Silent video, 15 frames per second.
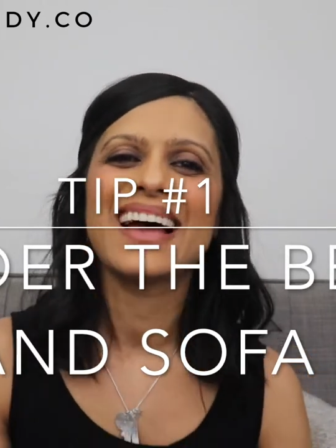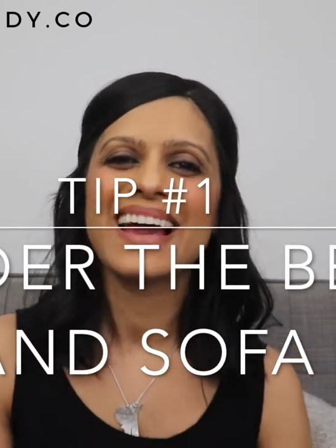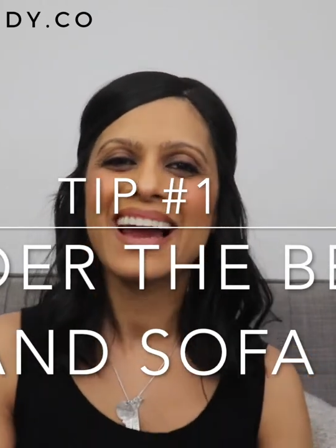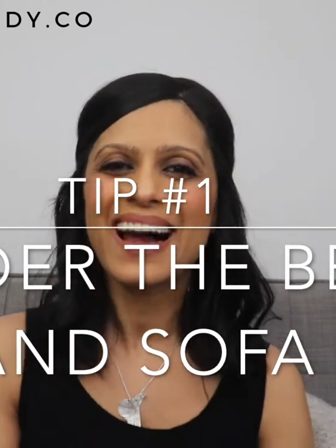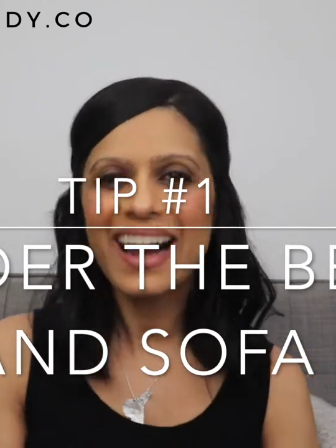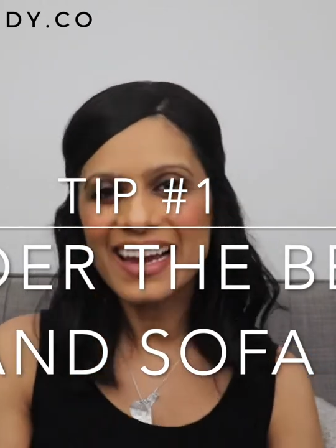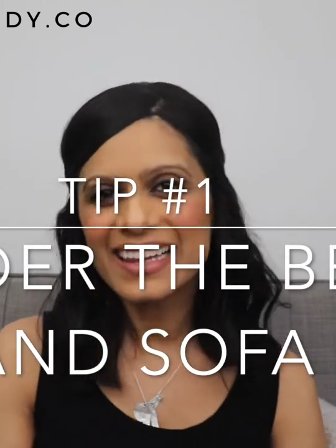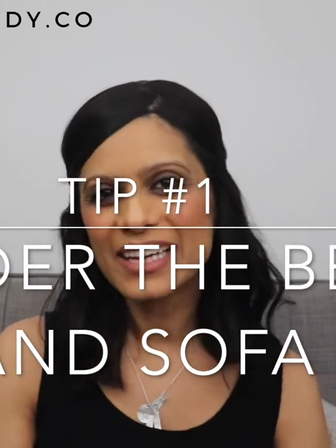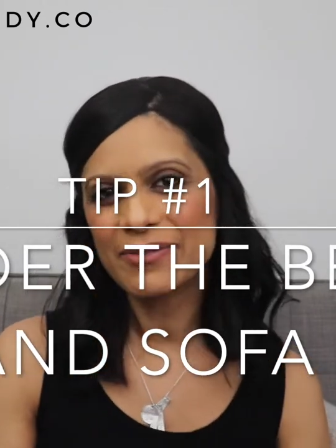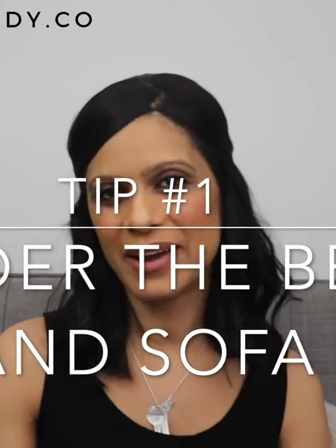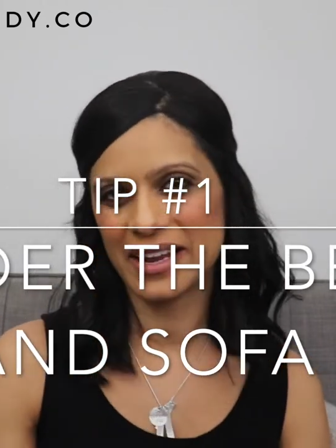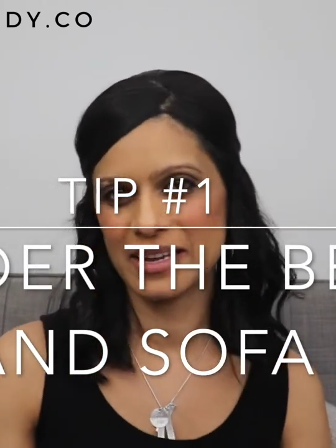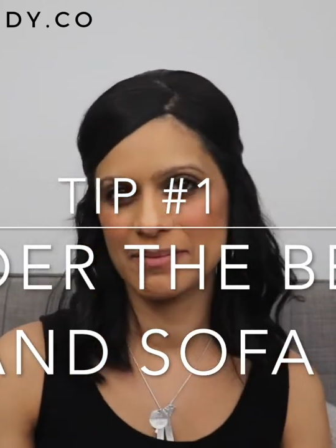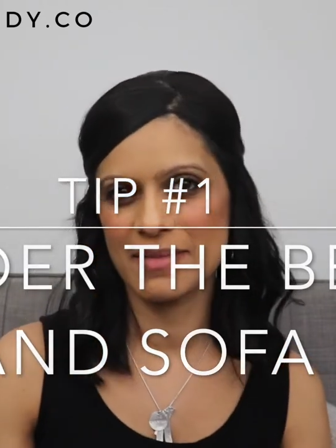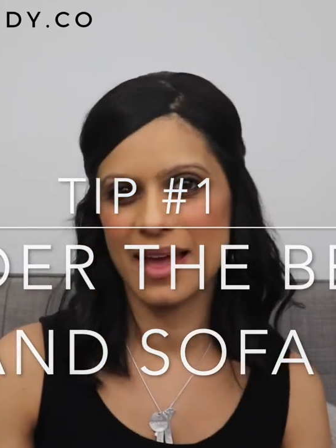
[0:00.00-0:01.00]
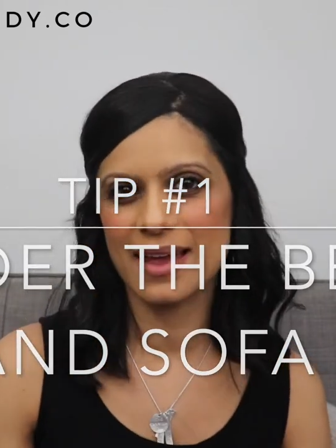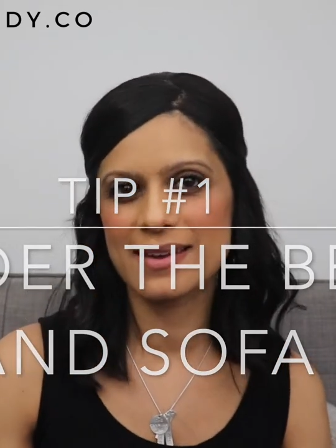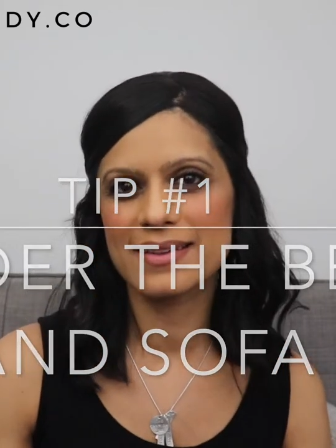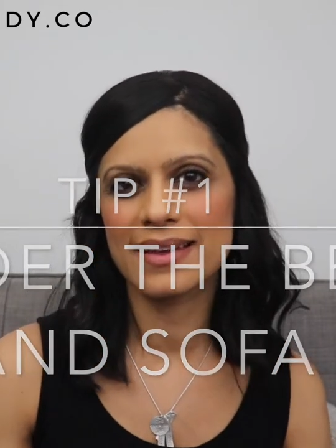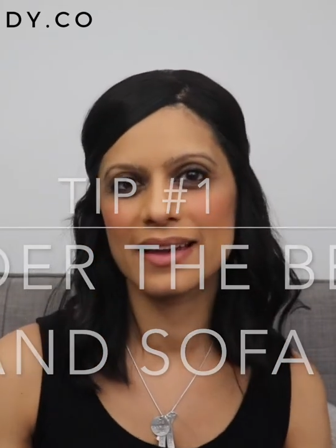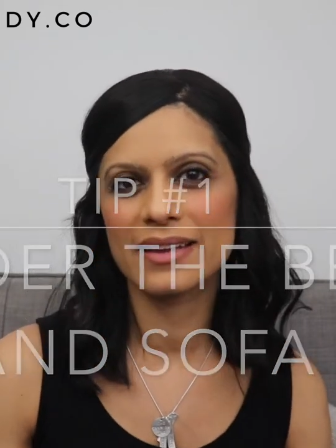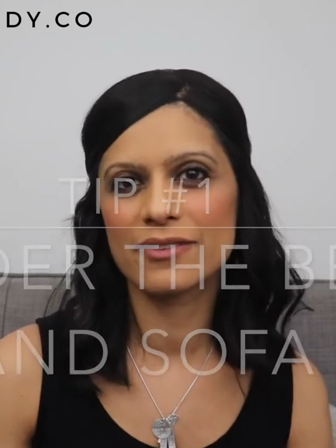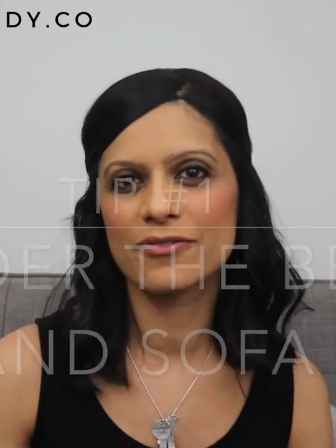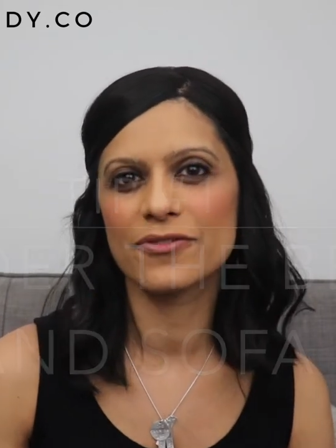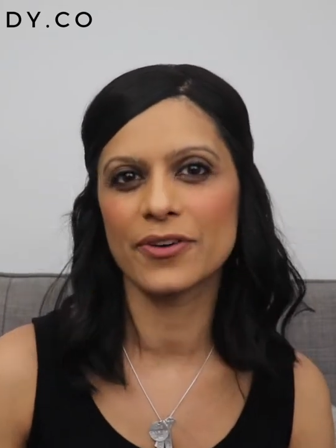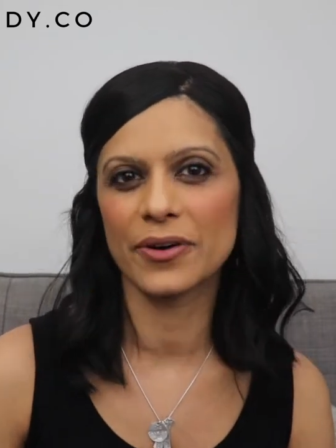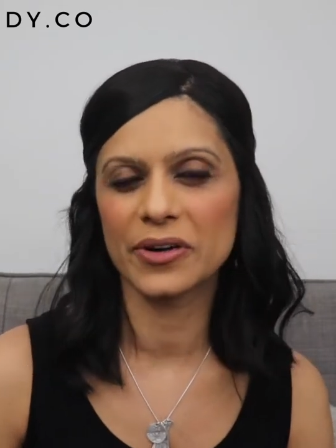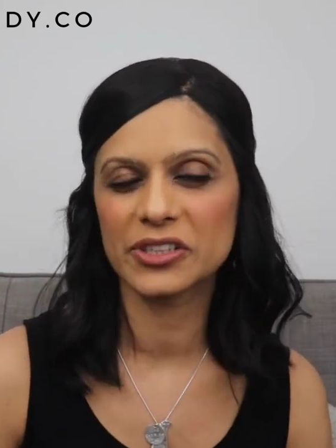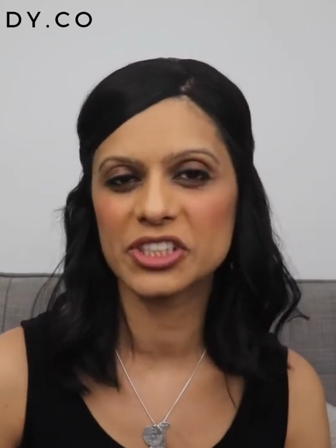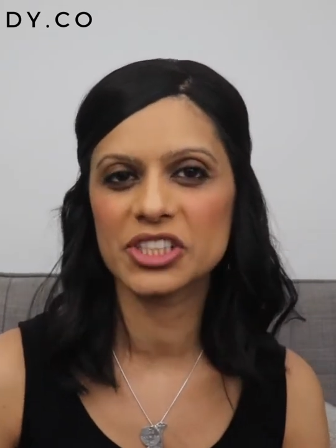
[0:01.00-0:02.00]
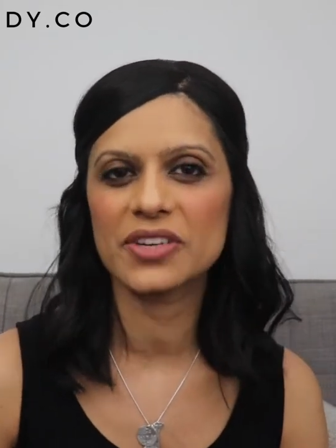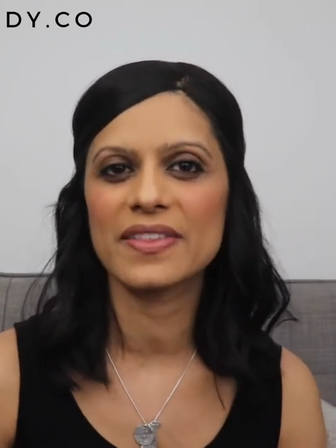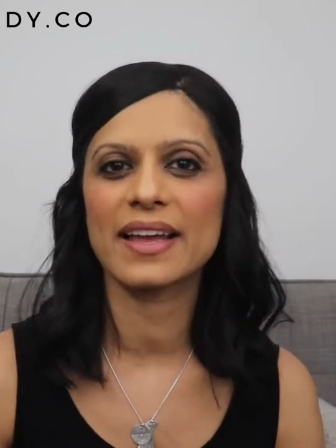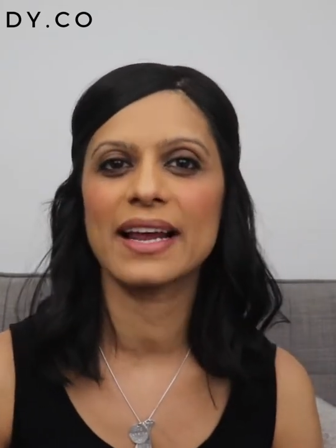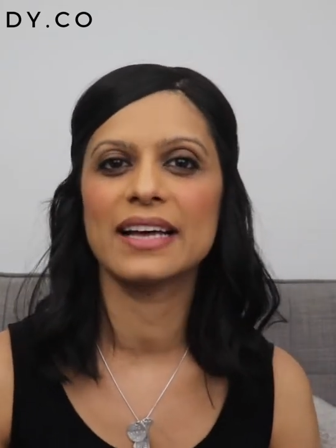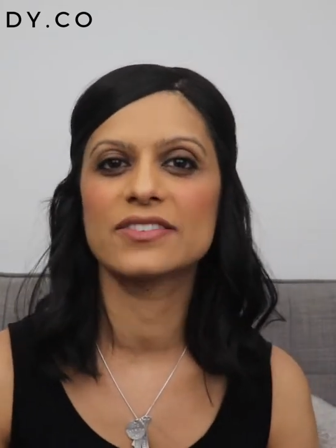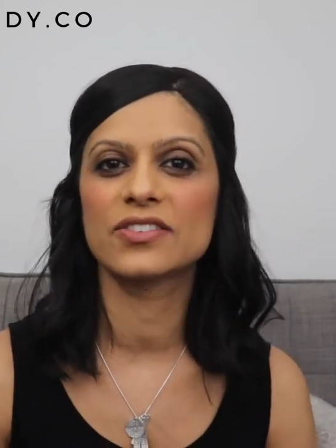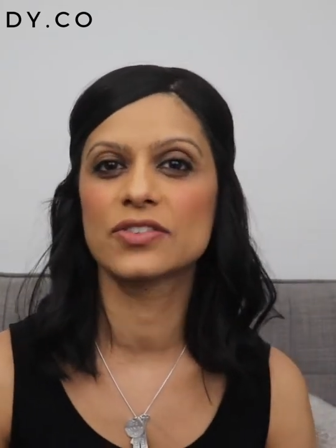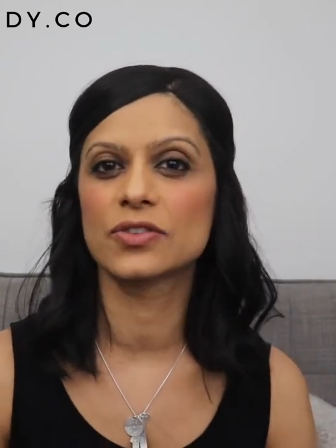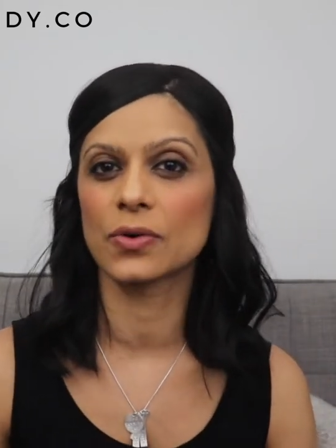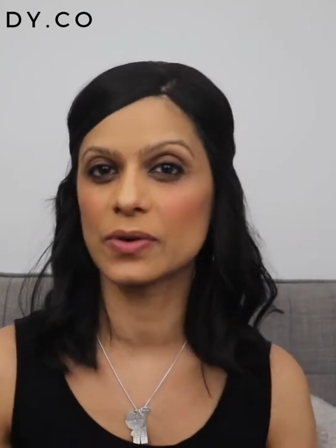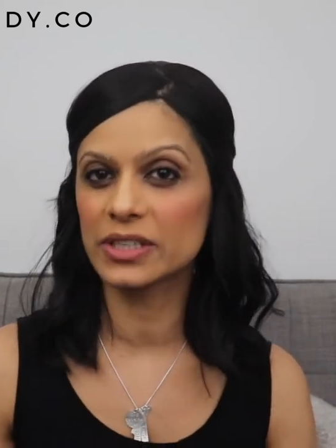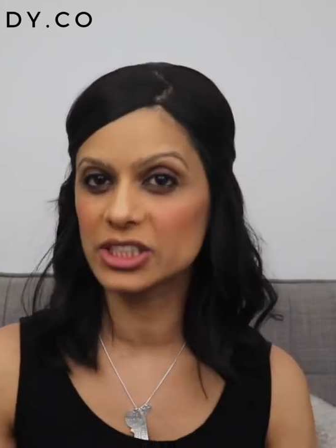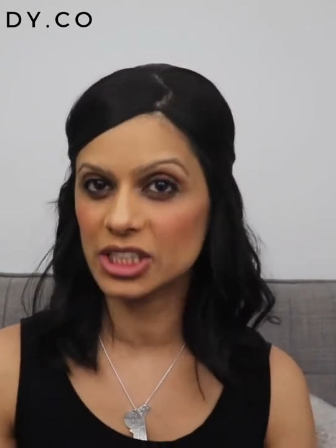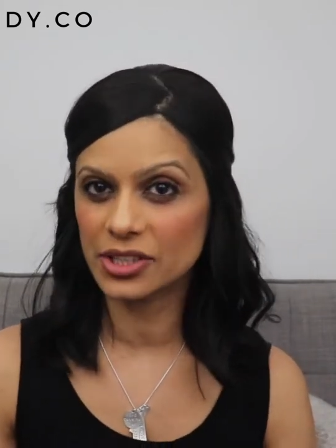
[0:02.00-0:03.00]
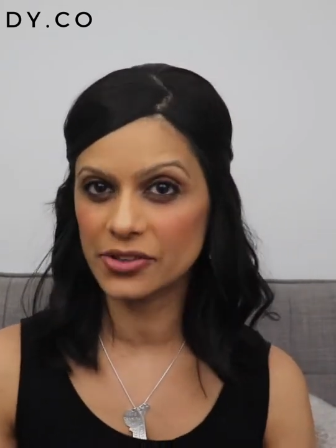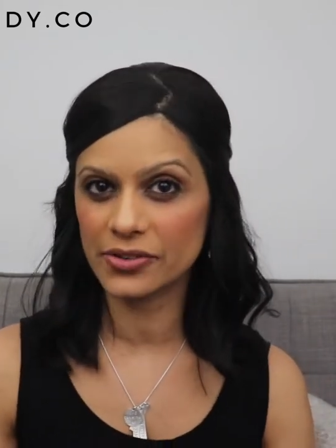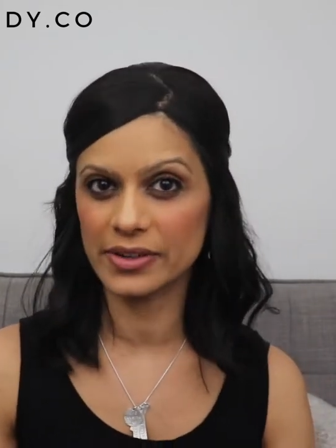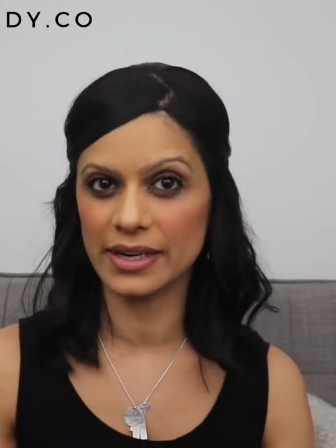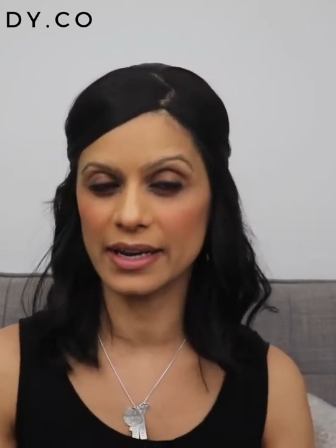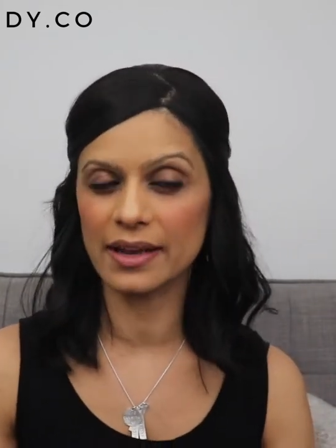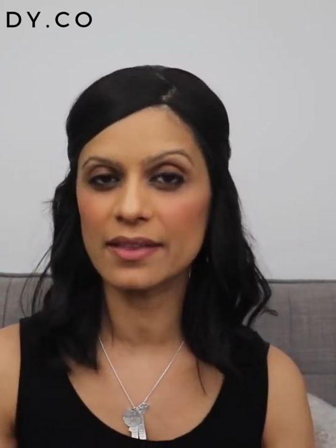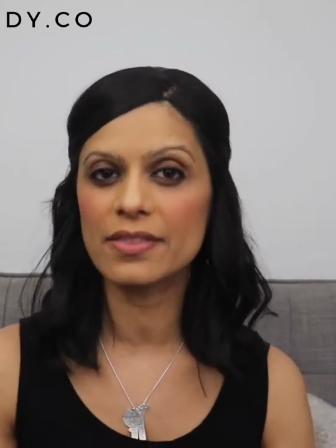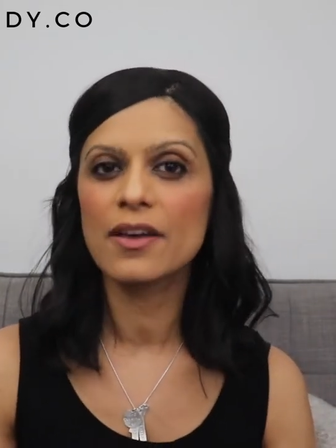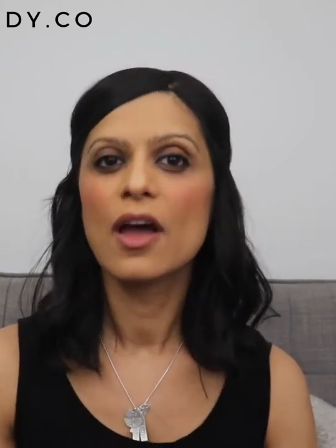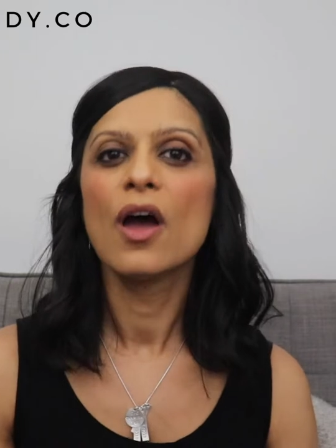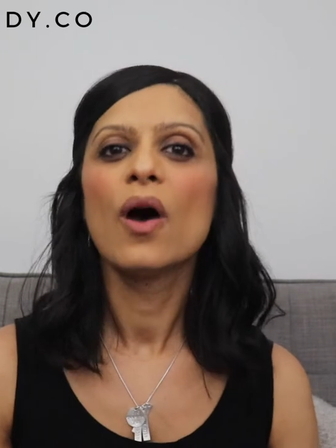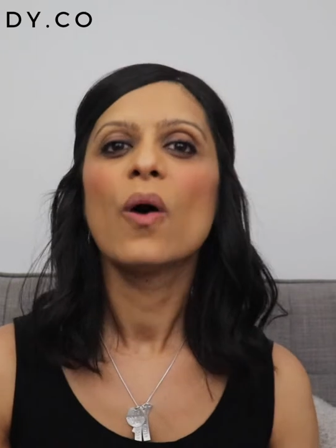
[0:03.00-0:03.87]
I highly recommend getting furniture that has storage underneath